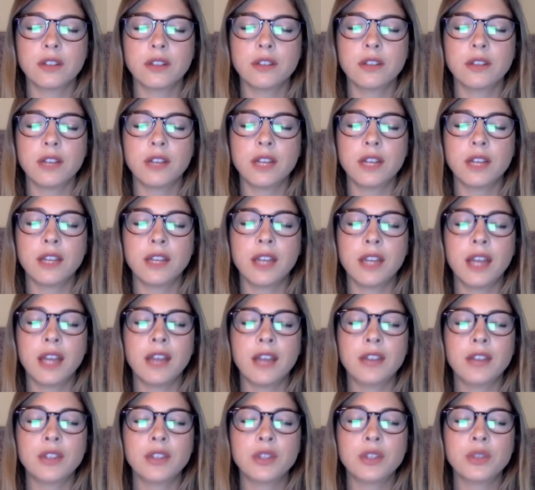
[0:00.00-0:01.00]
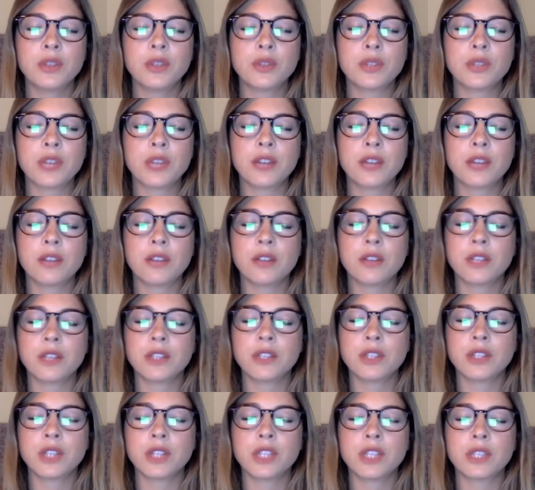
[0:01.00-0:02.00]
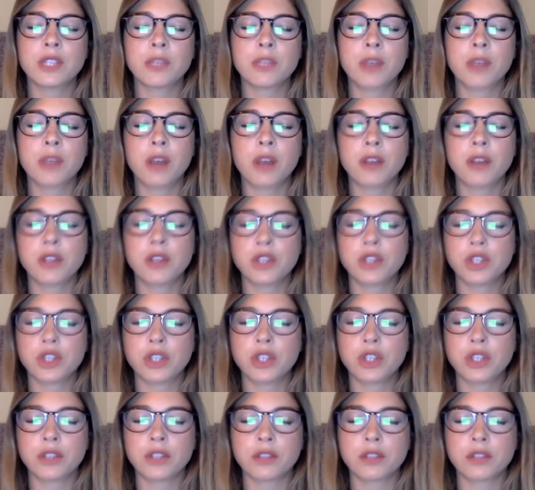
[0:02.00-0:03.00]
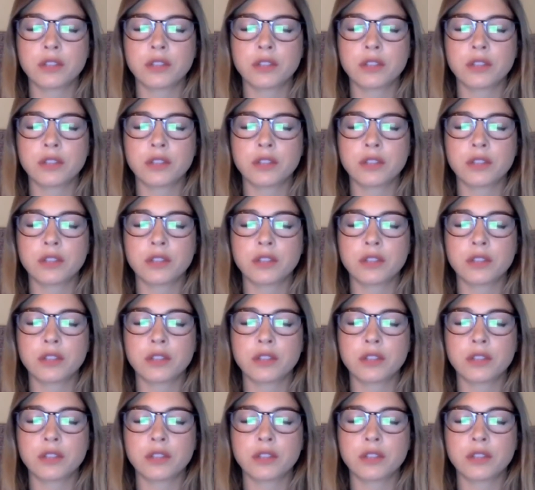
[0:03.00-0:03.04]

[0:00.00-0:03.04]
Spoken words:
And as you settle into this posture,